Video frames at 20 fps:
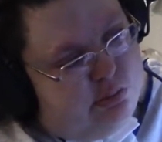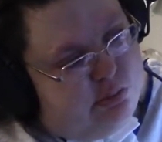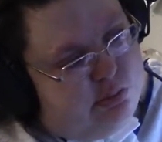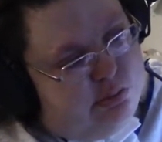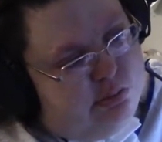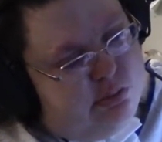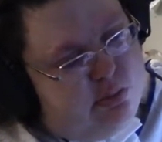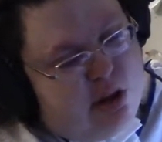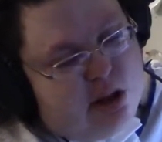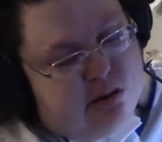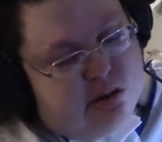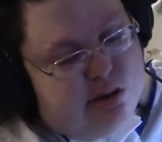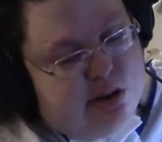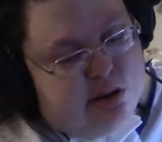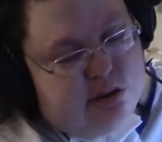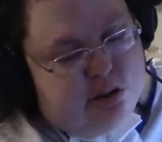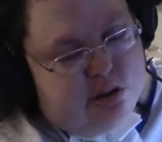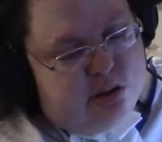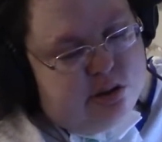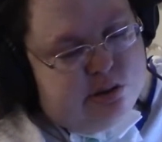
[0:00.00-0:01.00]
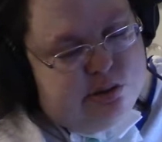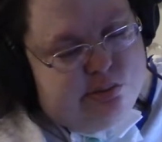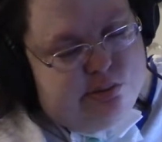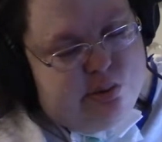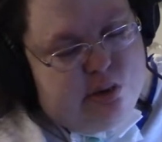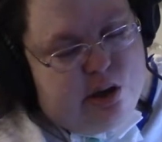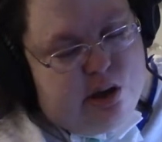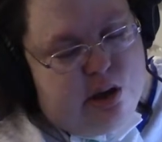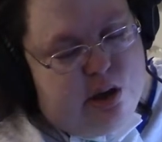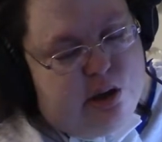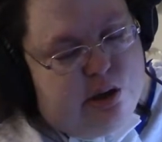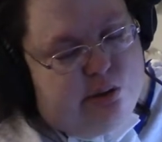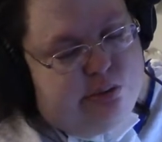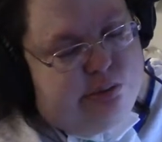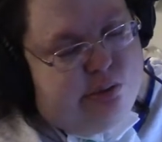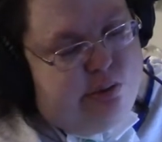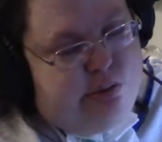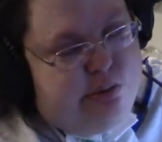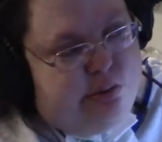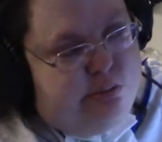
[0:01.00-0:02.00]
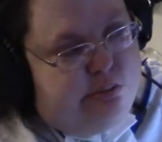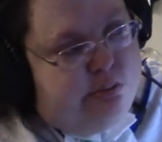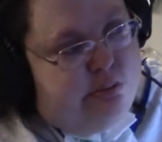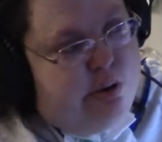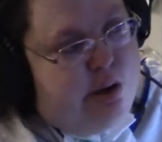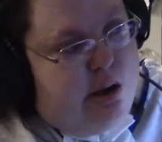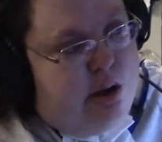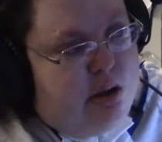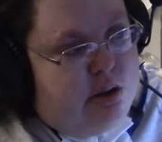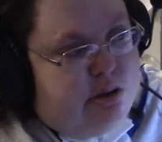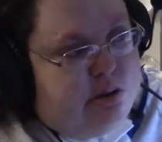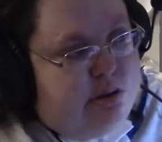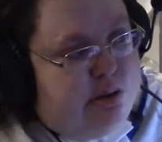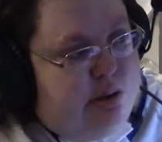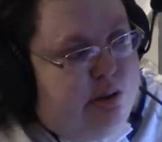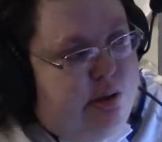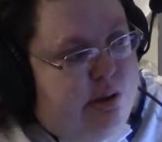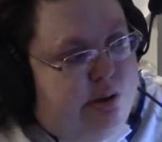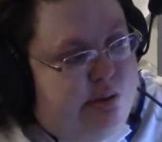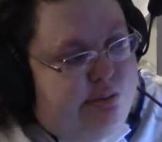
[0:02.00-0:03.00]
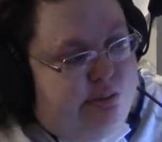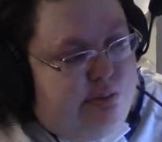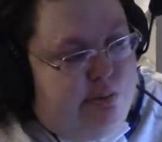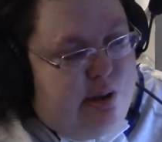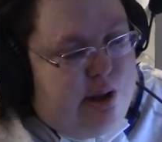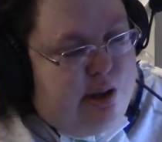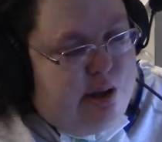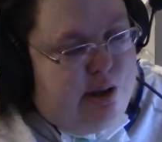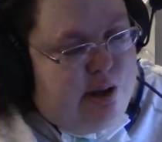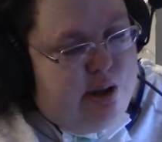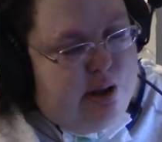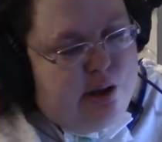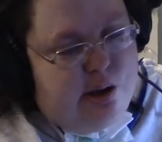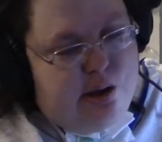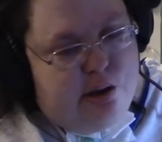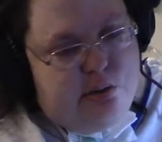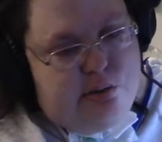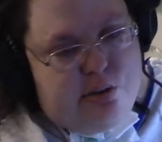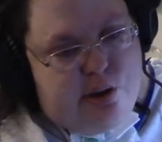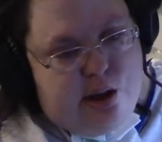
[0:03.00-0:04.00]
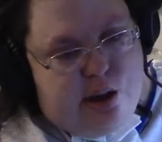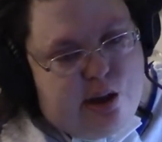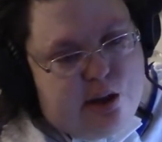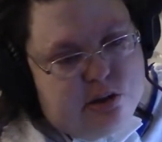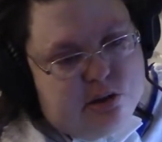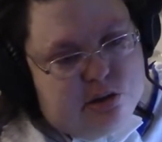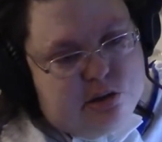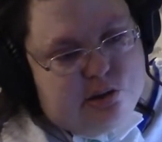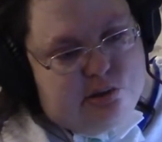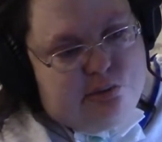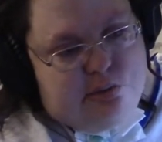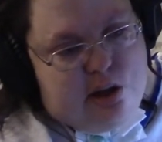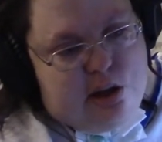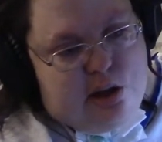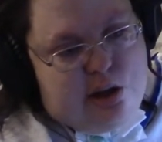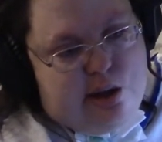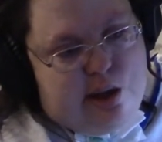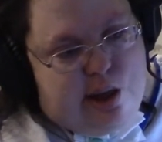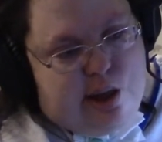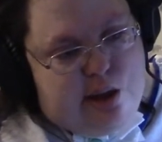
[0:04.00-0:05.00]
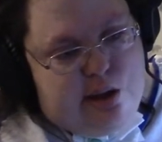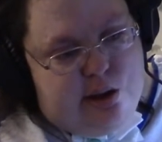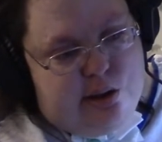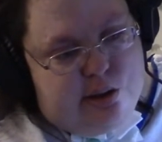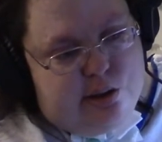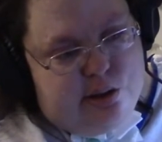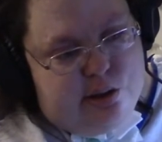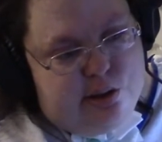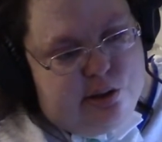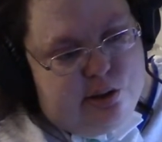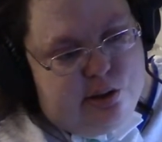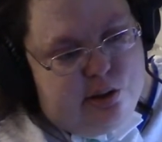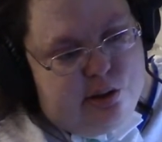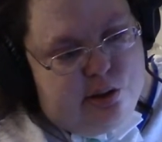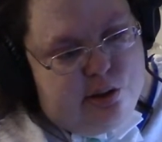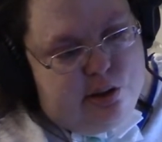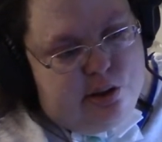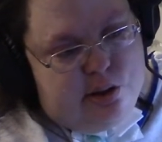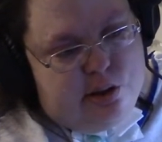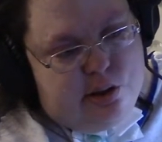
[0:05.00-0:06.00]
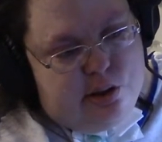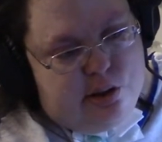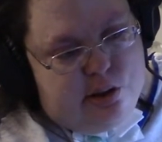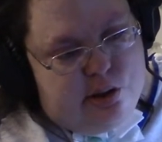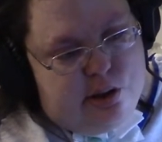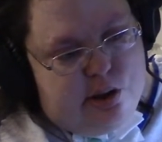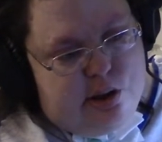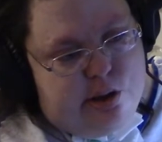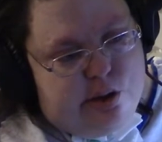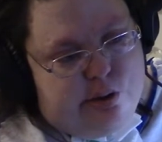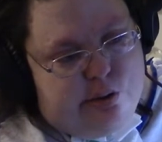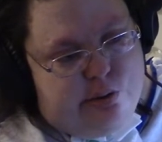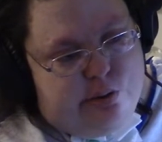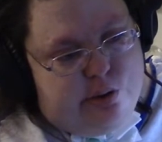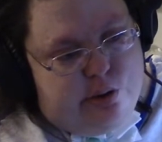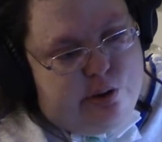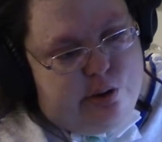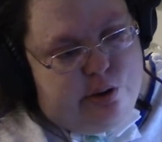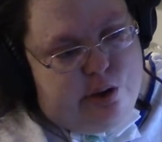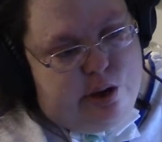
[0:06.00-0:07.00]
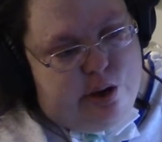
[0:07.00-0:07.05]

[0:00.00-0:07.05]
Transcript: Unless they just cook food and bring it to you, but you know, I just feel like you're